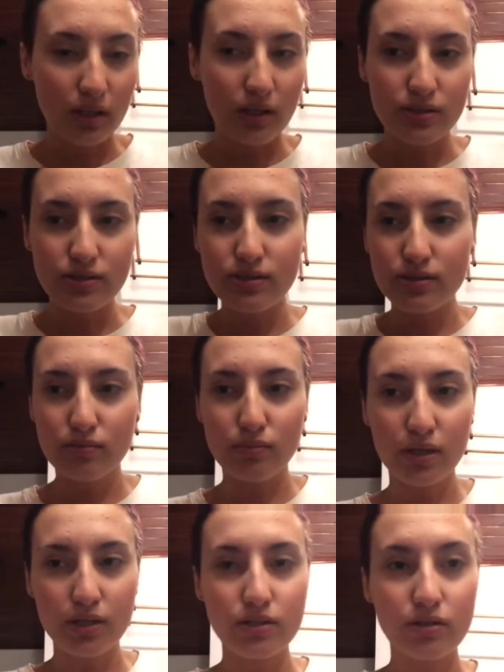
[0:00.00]
Yeah, just to
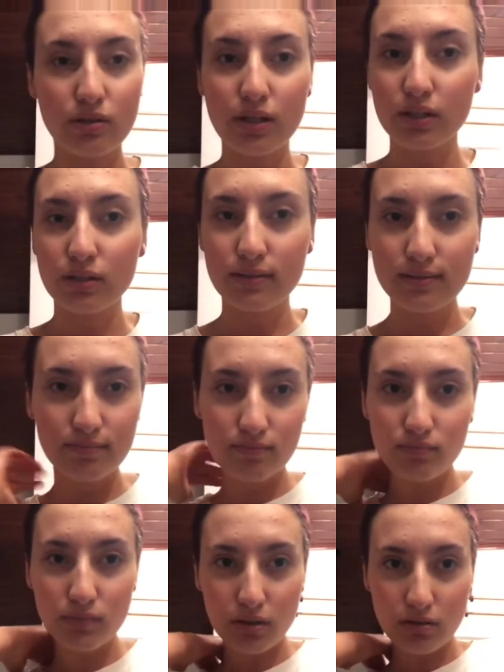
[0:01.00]
make sure that
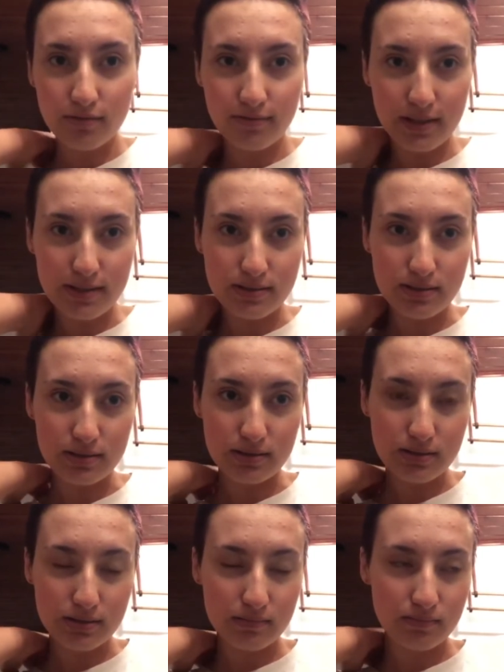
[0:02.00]
your face
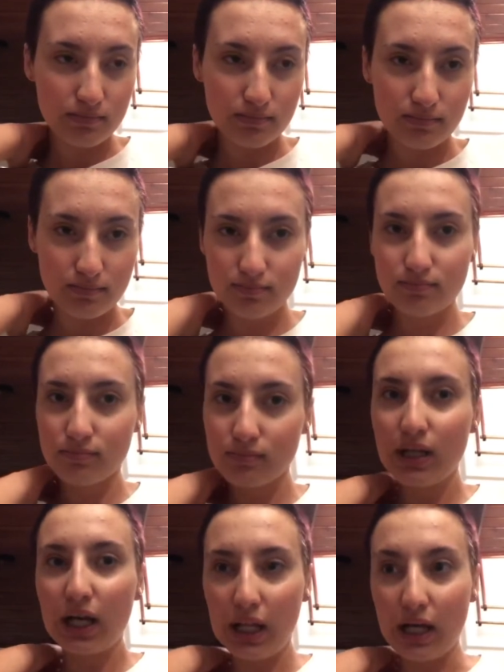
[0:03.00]
is
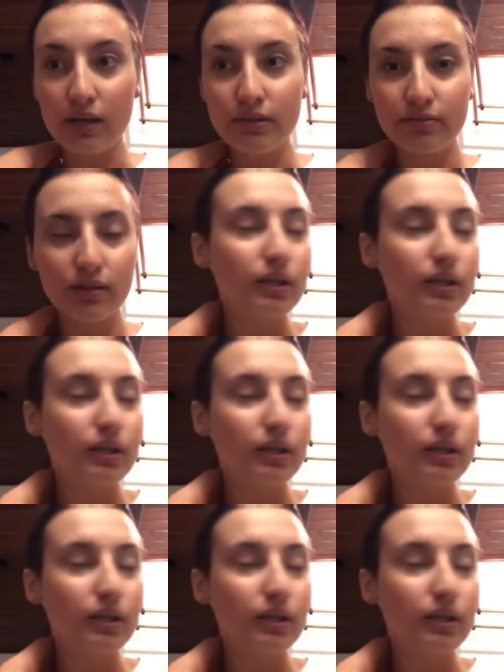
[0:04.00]
alive.